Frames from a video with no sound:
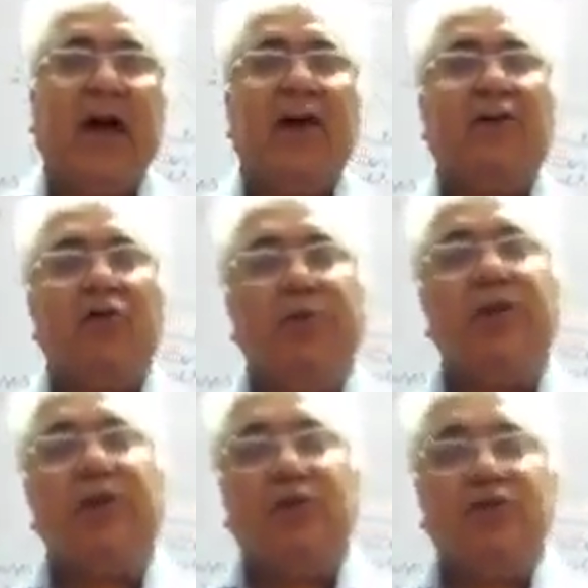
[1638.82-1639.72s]
are to
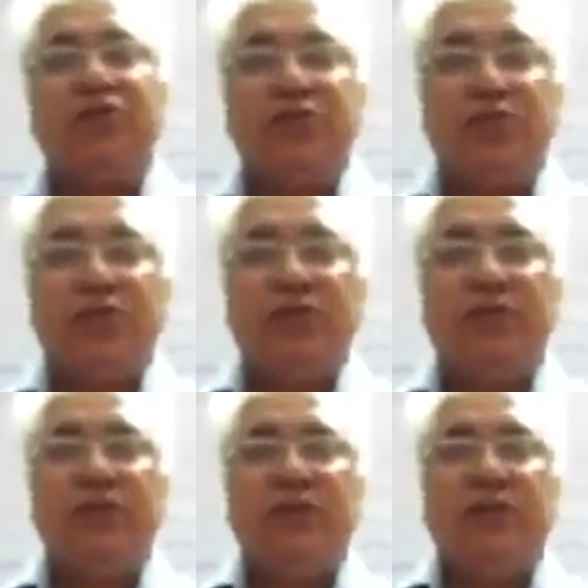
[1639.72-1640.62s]
be closed to
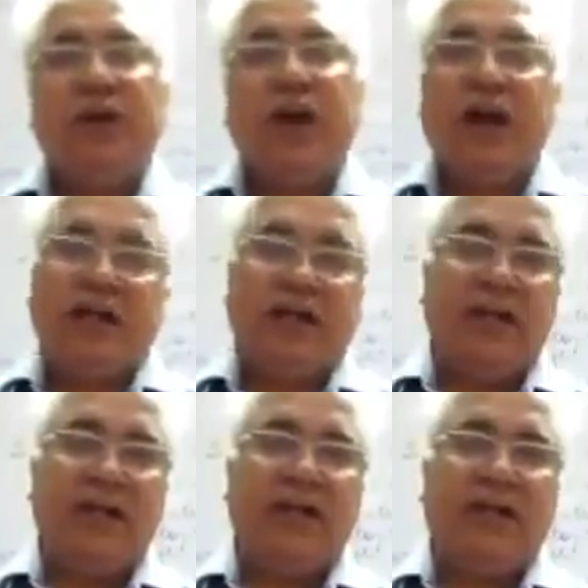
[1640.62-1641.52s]

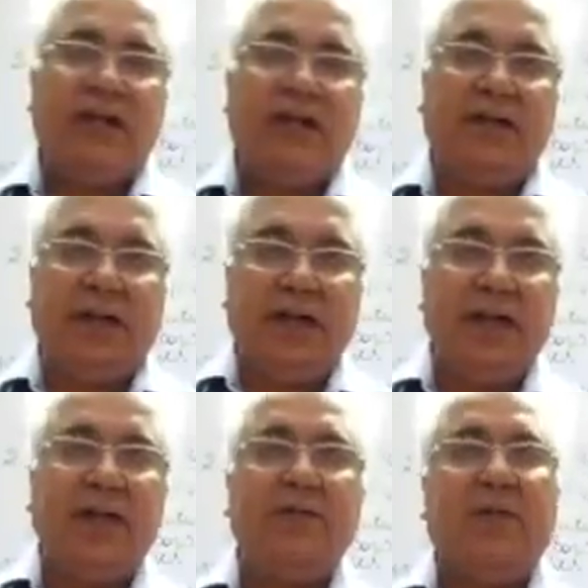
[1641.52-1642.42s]
either
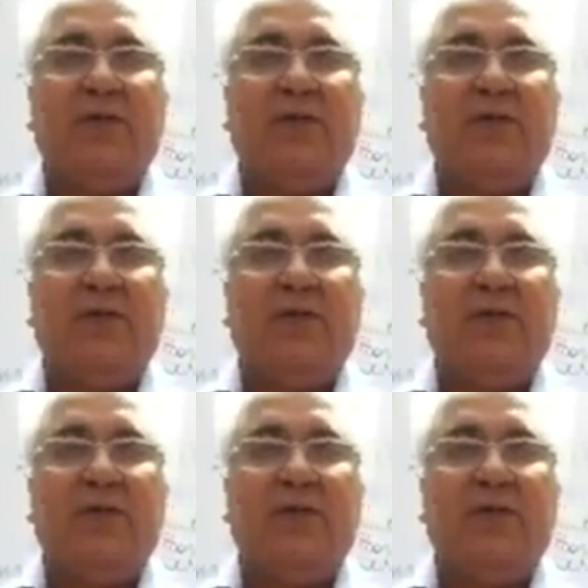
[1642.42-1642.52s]
trading